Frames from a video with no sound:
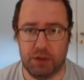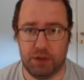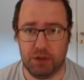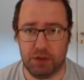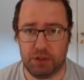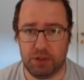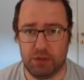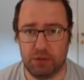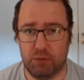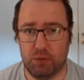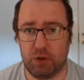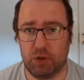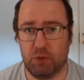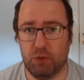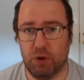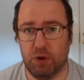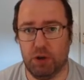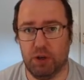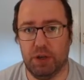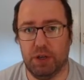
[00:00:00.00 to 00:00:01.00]
doesn't
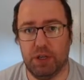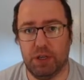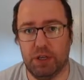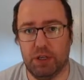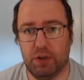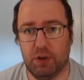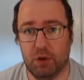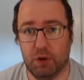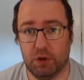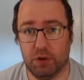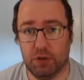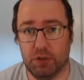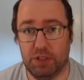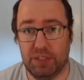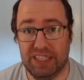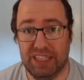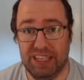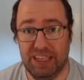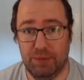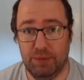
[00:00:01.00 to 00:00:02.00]
require a Docker
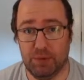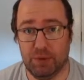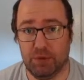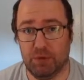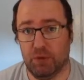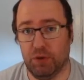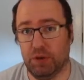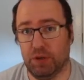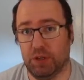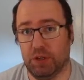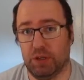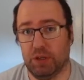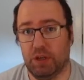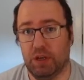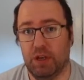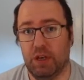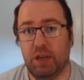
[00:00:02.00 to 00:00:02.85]
daemon running.